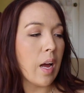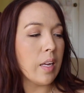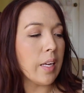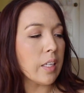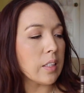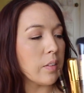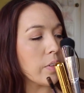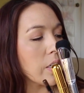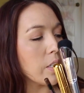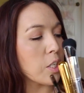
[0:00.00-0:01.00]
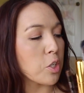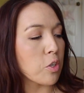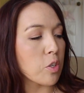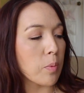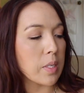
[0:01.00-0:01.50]
I like leave-in
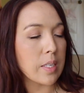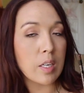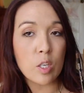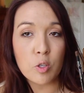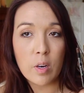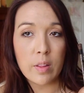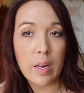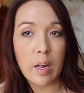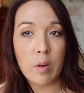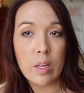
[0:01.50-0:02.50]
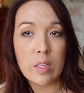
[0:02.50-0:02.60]
conditioner, so I'm excited to try that out.